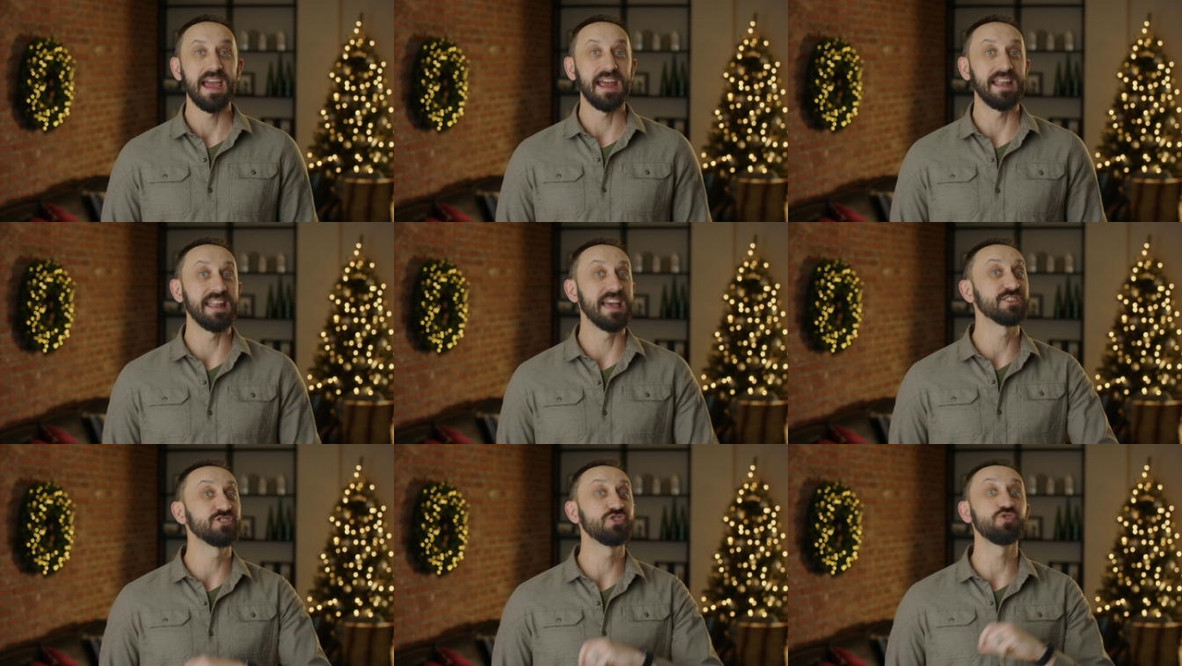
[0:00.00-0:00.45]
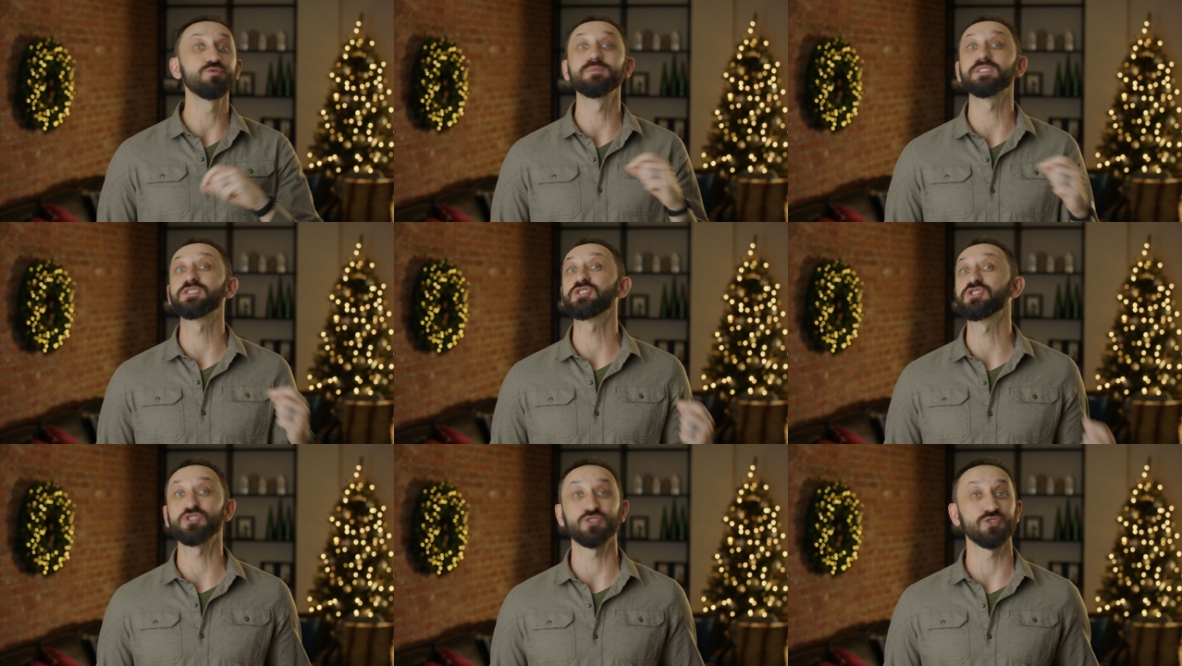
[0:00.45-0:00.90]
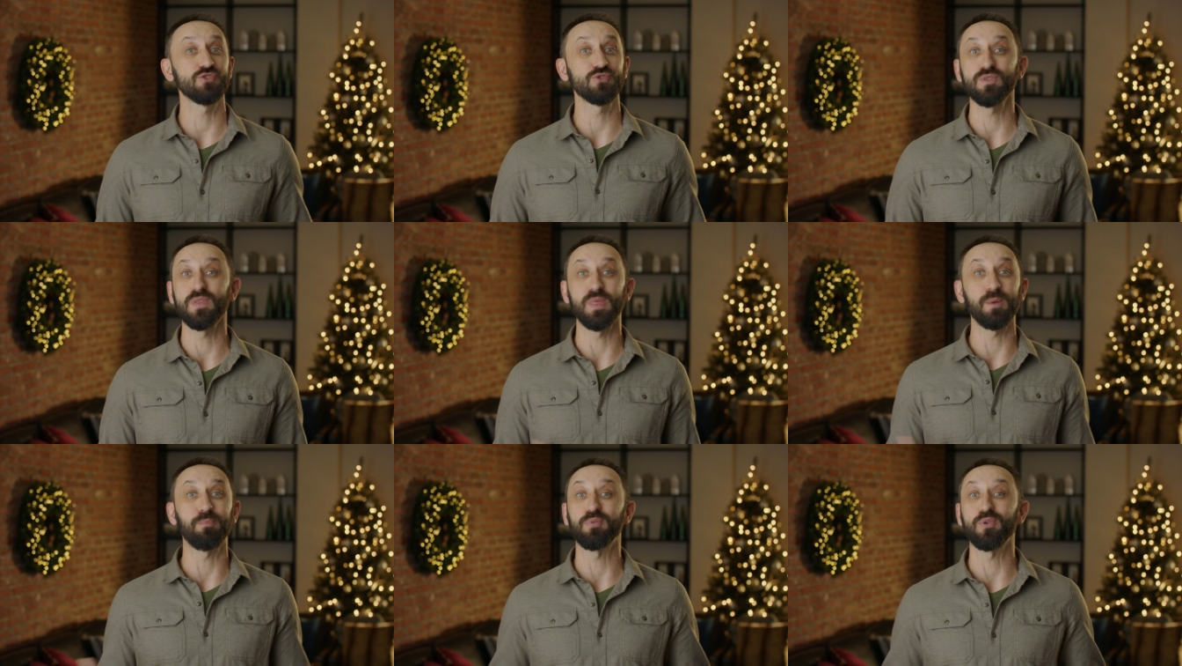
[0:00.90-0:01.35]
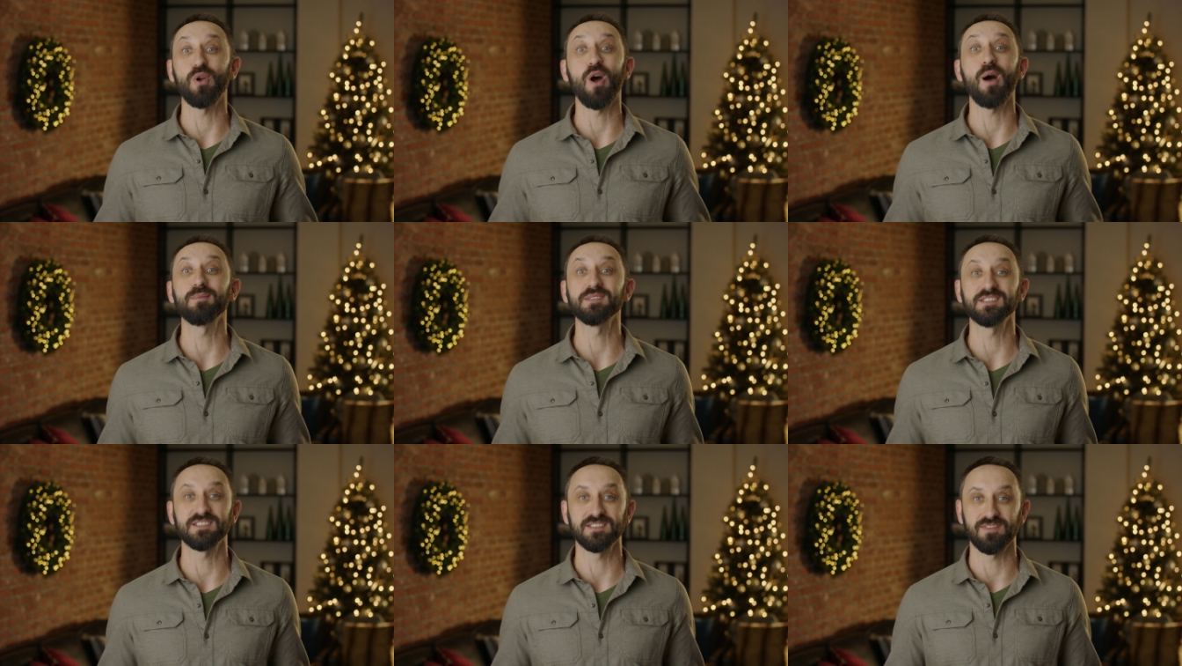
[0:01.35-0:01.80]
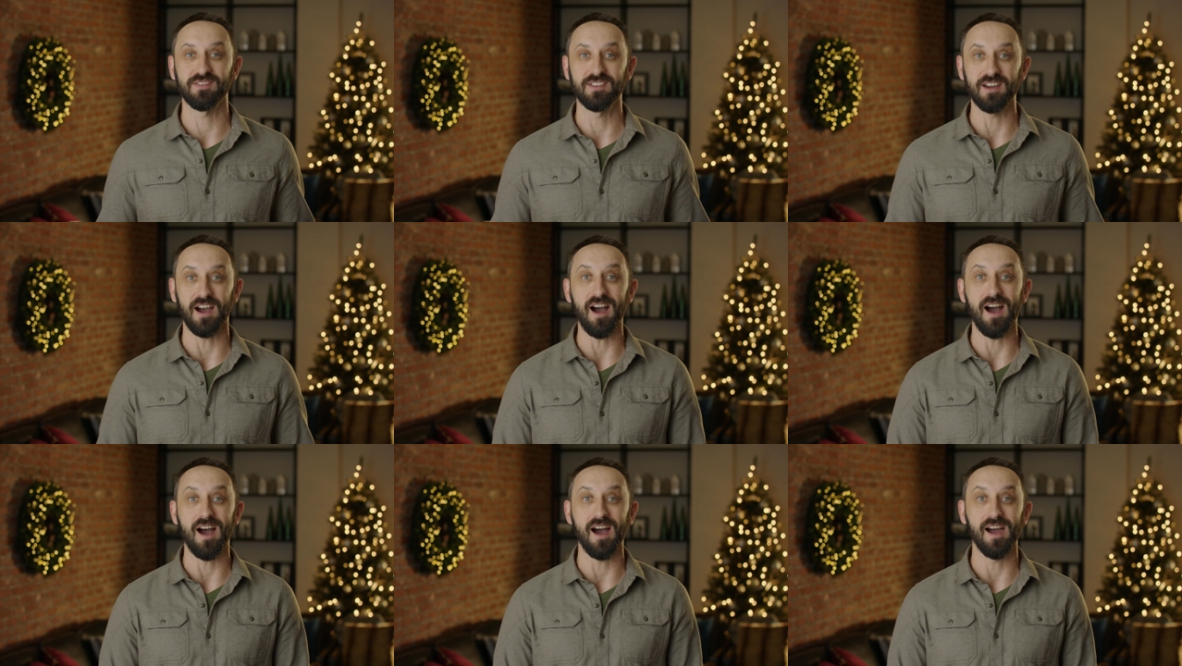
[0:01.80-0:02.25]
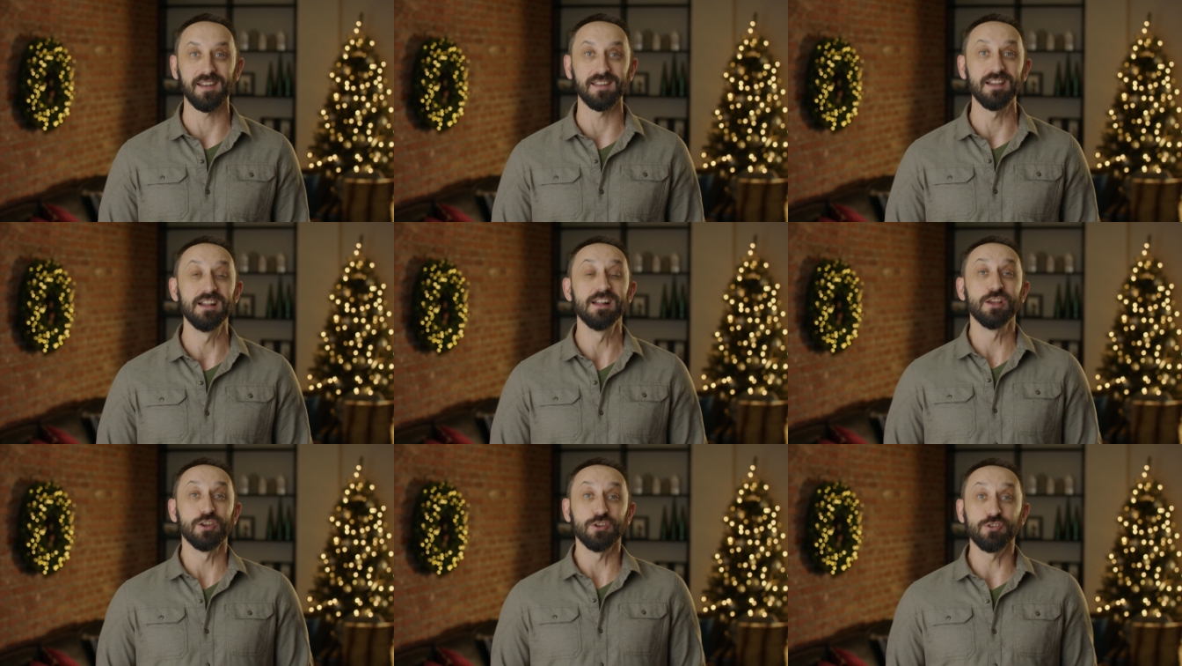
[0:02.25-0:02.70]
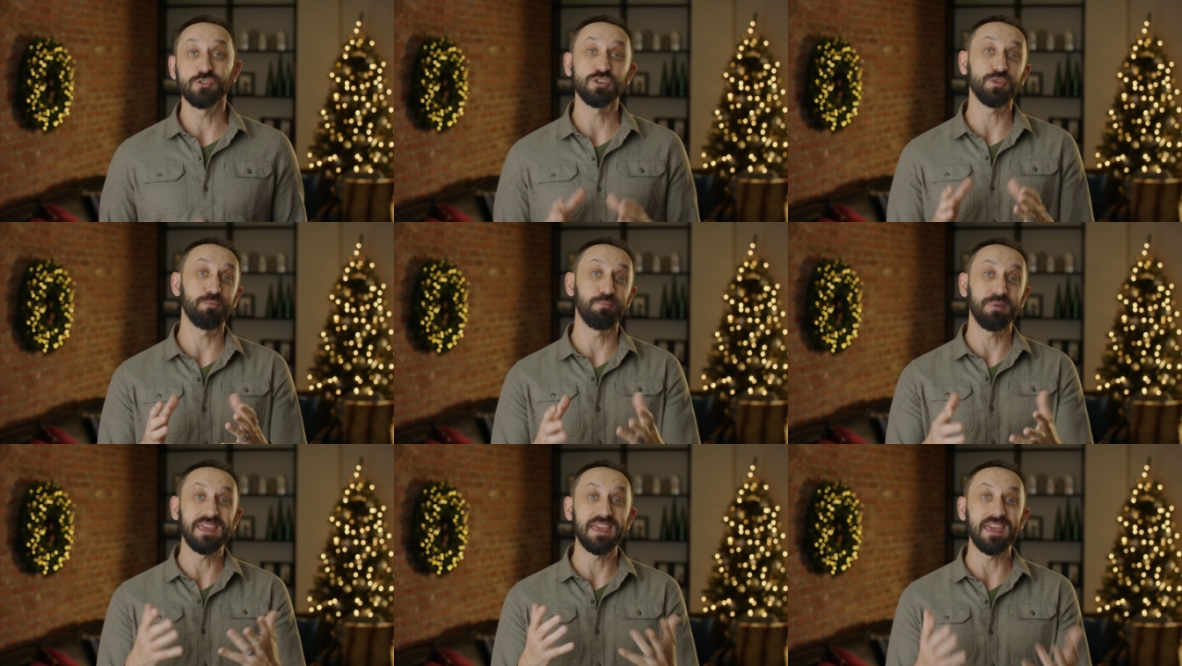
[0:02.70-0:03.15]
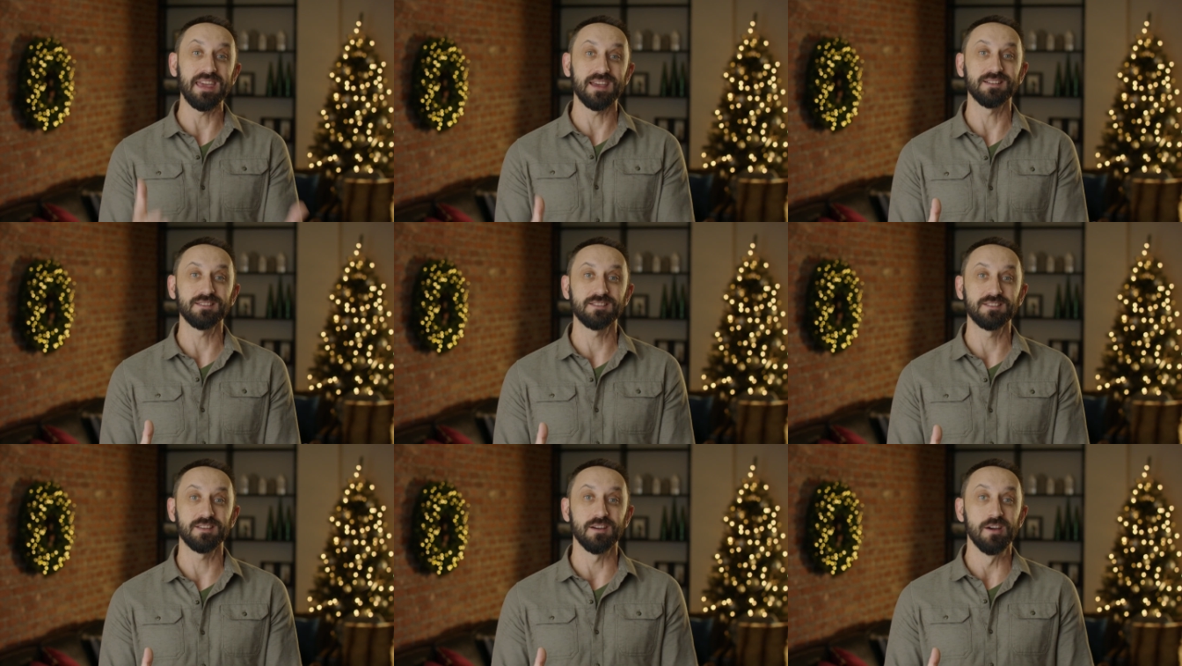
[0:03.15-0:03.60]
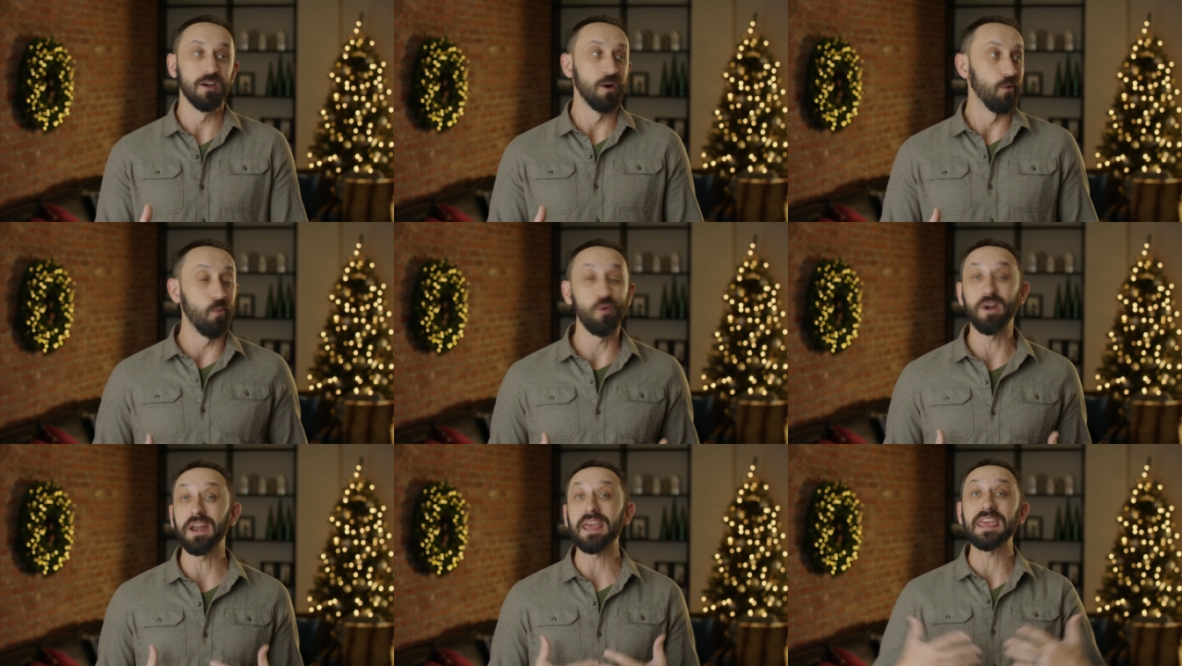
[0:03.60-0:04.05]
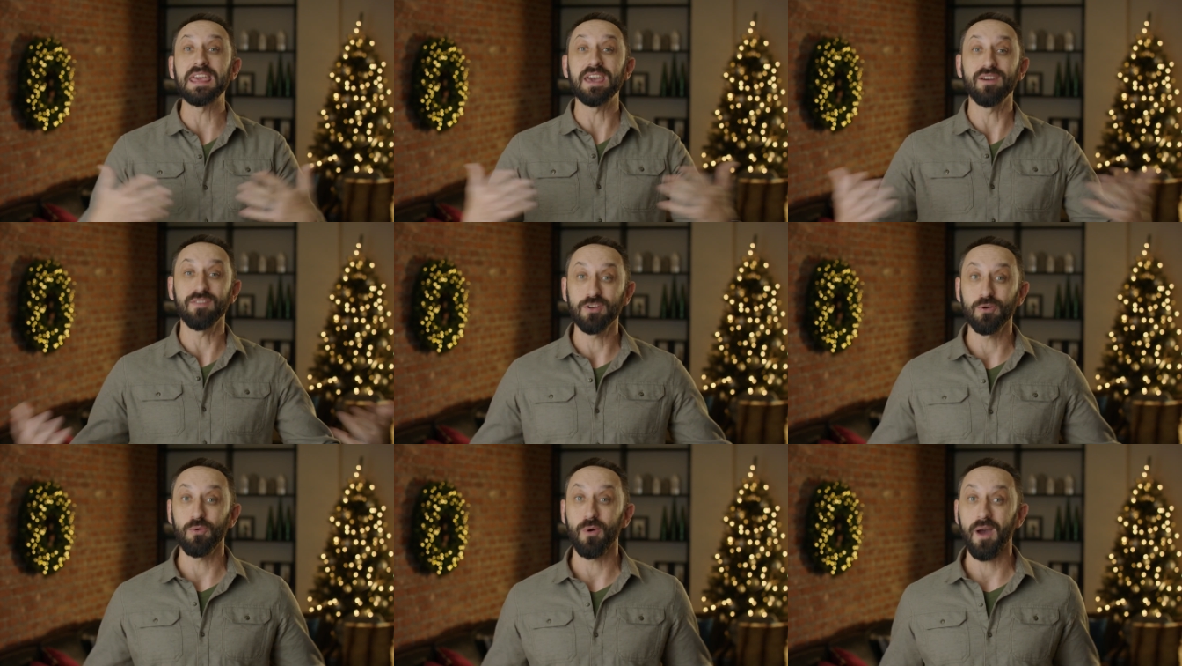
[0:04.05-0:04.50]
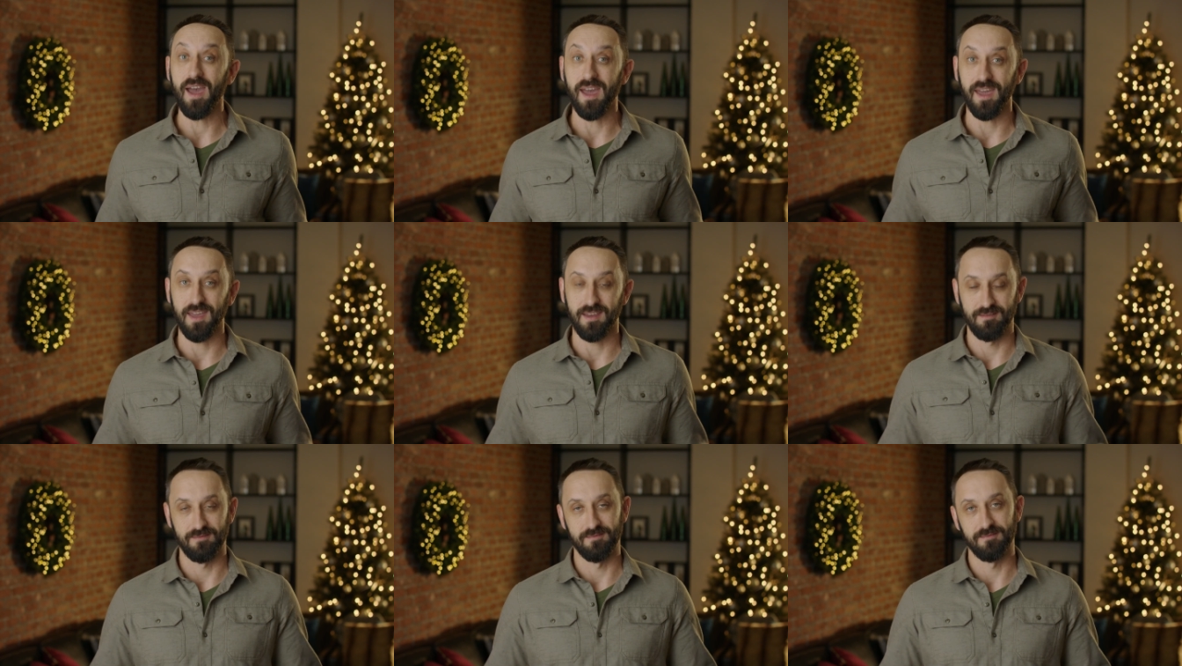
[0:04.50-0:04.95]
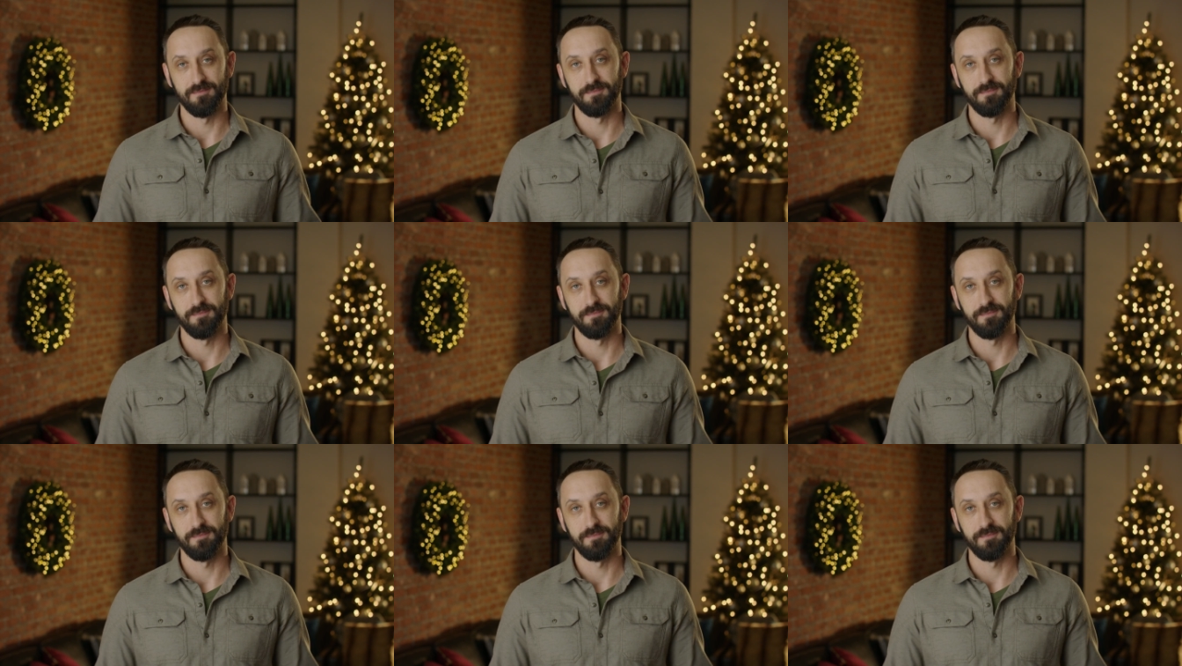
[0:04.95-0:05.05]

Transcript: And as you mature in the promise of God, you should begin to want to give it away.